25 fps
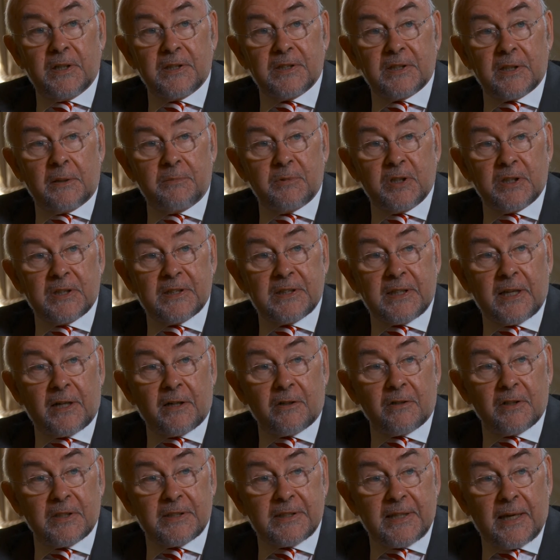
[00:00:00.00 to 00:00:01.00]
subjects that
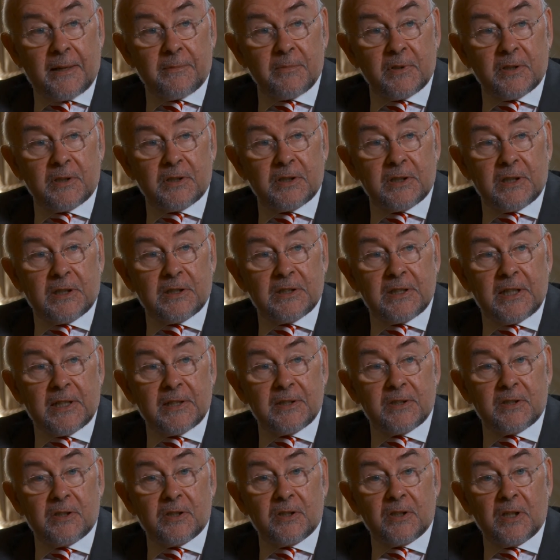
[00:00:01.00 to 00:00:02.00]
are examined and
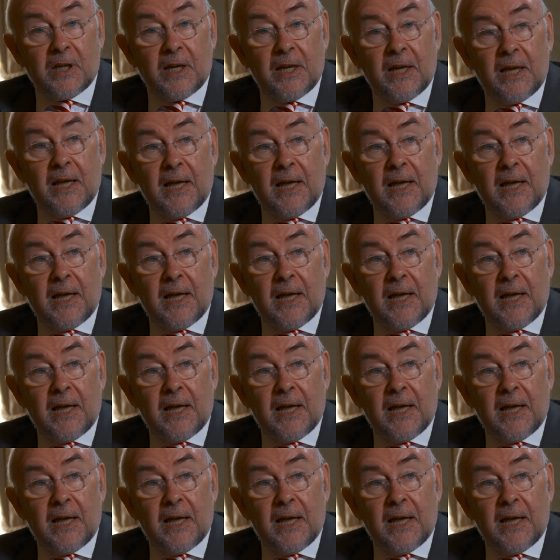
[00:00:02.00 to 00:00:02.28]
tested,